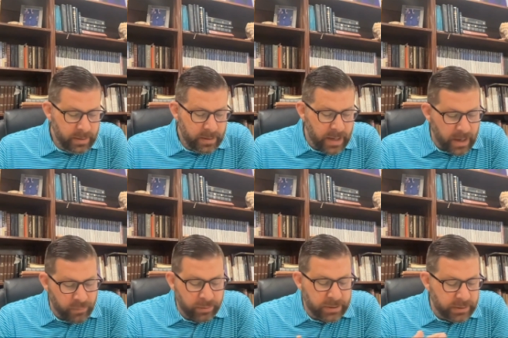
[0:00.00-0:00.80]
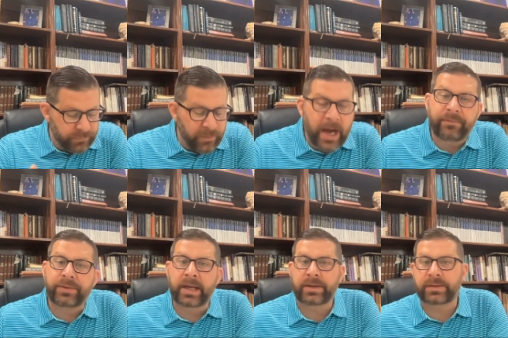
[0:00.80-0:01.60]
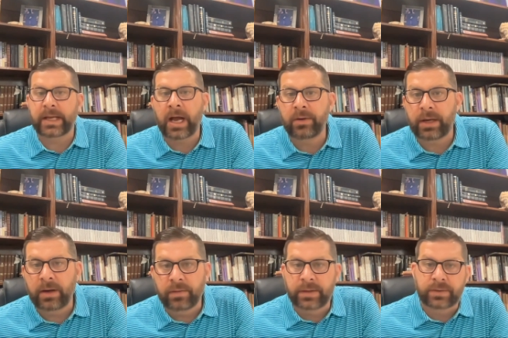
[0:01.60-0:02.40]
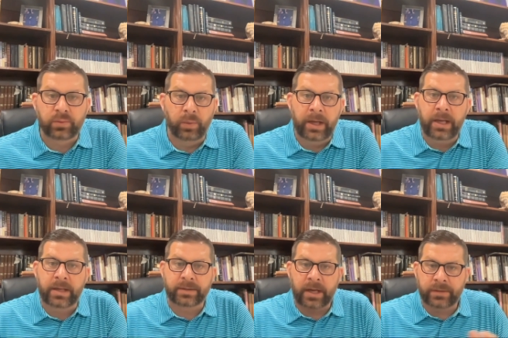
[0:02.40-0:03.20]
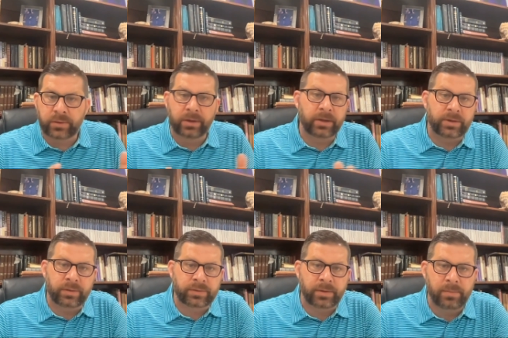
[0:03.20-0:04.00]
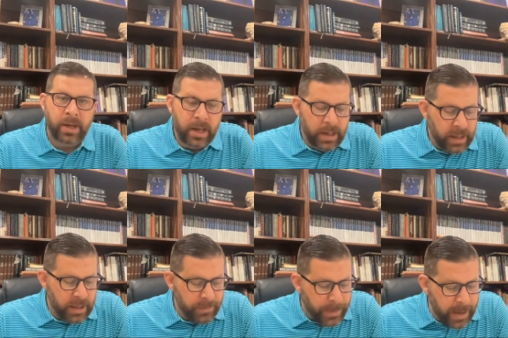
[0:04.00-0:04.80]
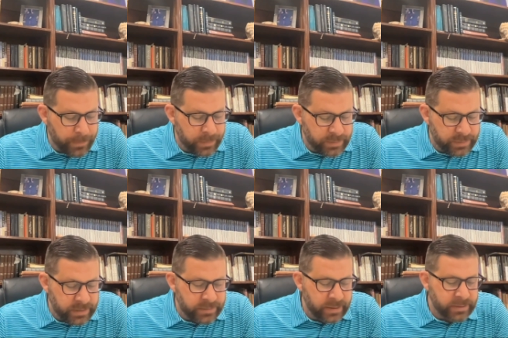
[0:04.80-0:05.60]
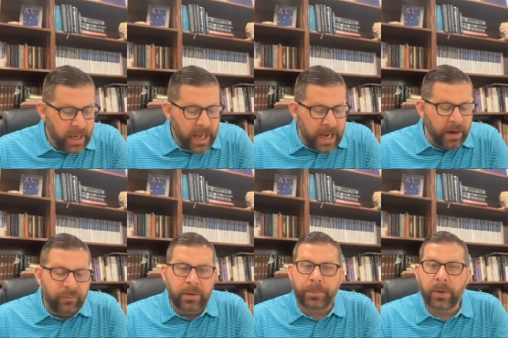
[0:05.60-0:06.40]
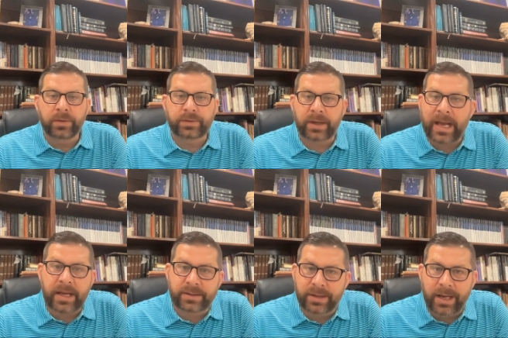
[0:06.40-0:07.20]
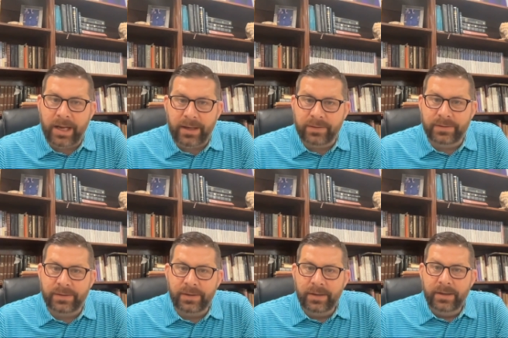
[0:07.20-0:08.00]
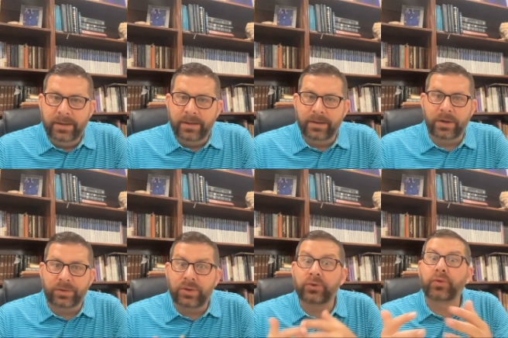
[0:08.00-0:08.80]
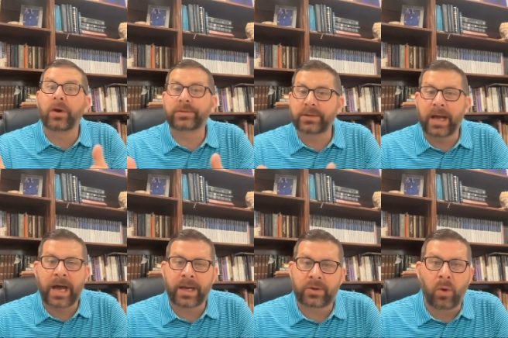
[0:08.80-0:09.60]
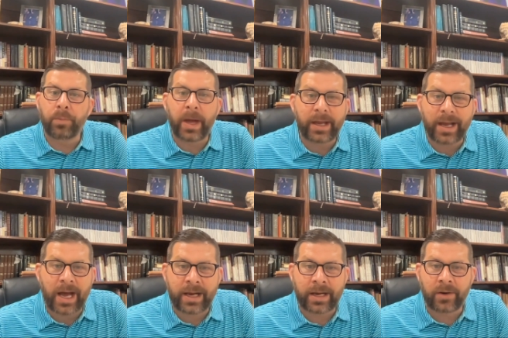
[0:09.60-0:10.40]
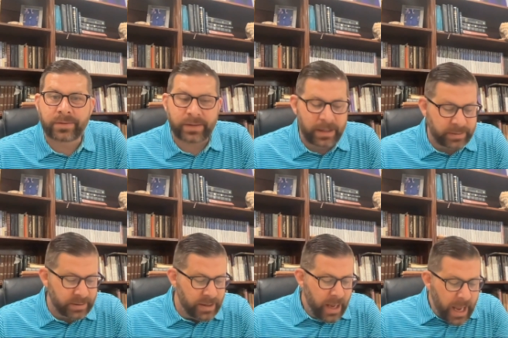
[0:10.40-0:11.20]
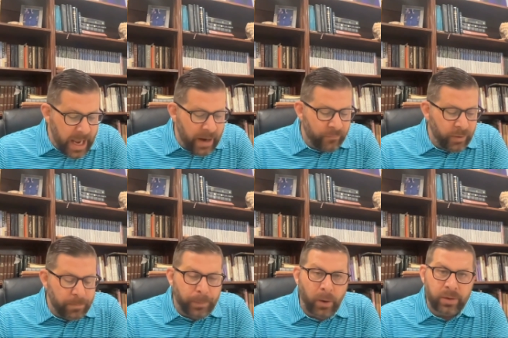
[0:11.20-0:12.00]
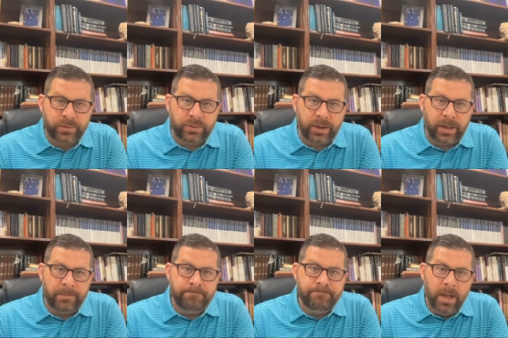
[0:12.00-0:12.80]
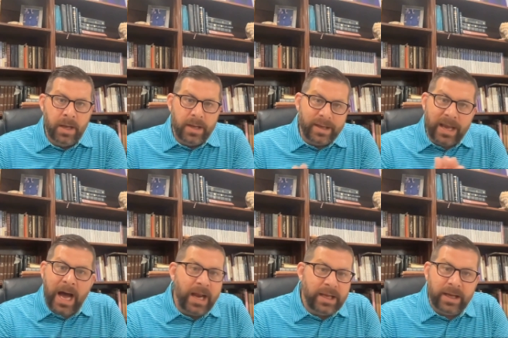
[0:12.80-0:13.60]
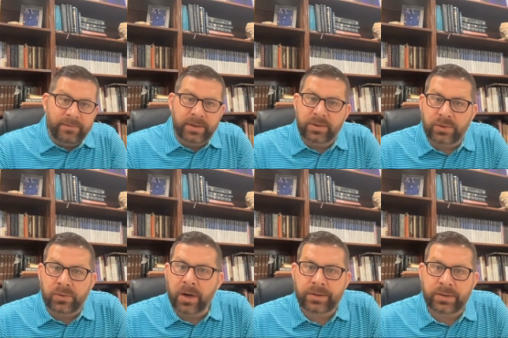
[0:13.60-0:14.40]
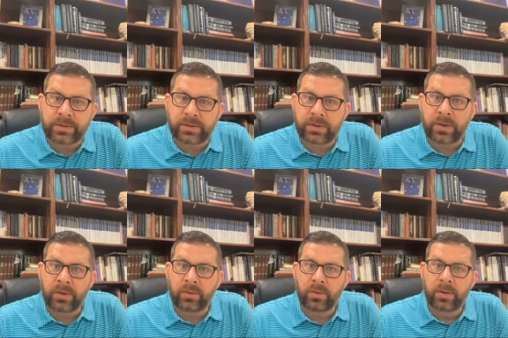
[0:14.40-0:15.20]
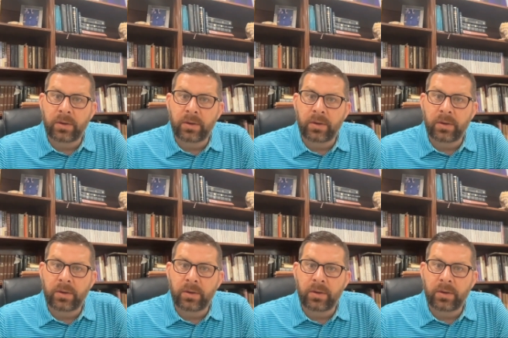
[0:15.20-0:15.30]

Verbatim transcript: Uh, I wrote these five things down here this week as I was looking through some uh, papers. It says this every person has needs to, to trust God, to obey God in our season. Every person, God gives instructions to.